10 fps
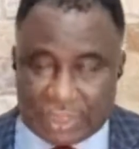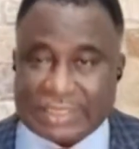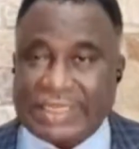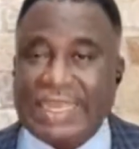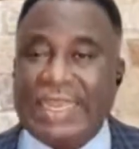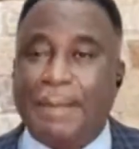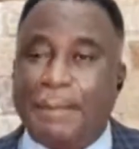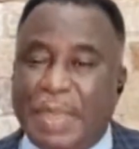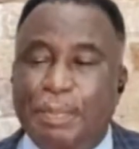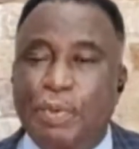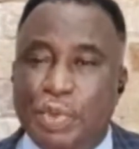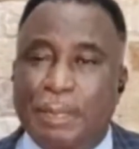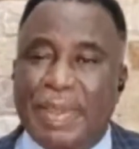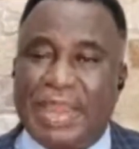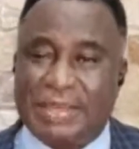he said the people
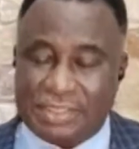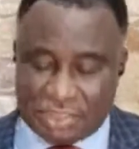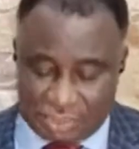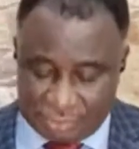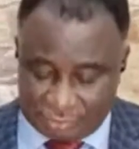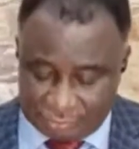will perish.